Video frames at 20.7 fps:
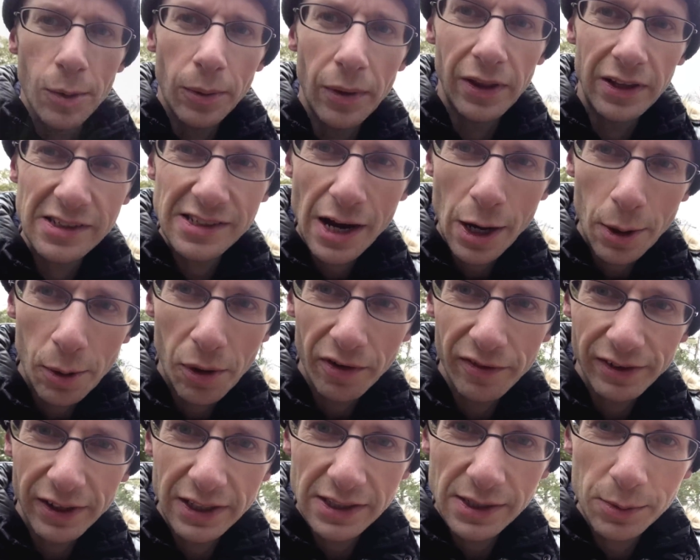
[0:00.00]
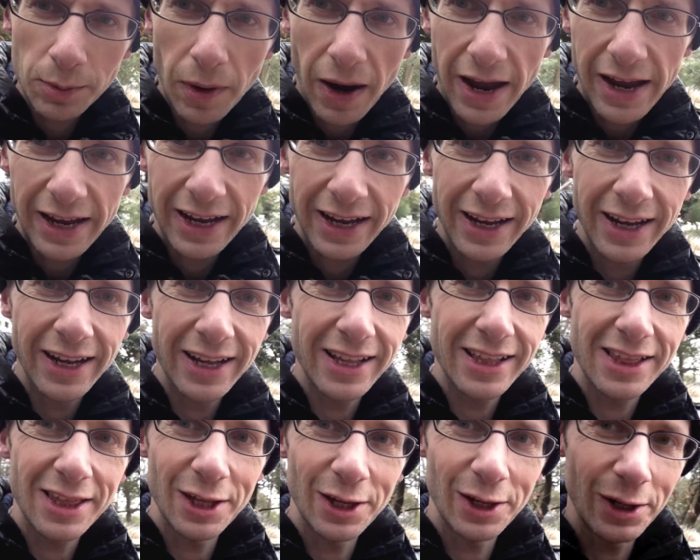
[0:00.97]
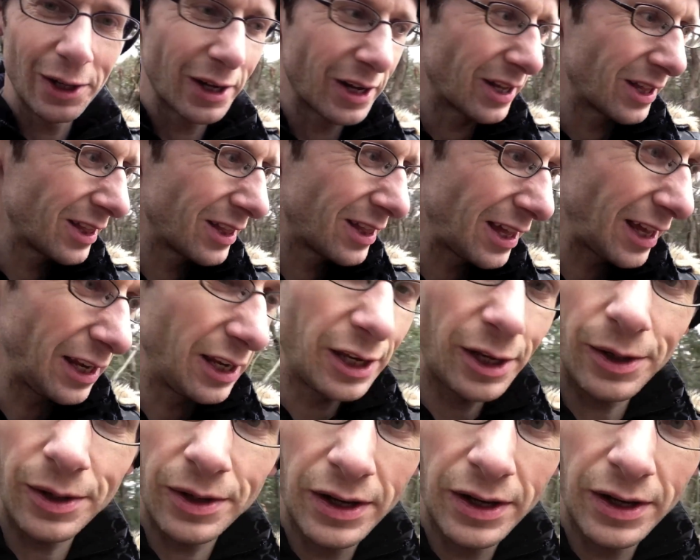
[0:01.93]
Well, there's no obvious way to continue,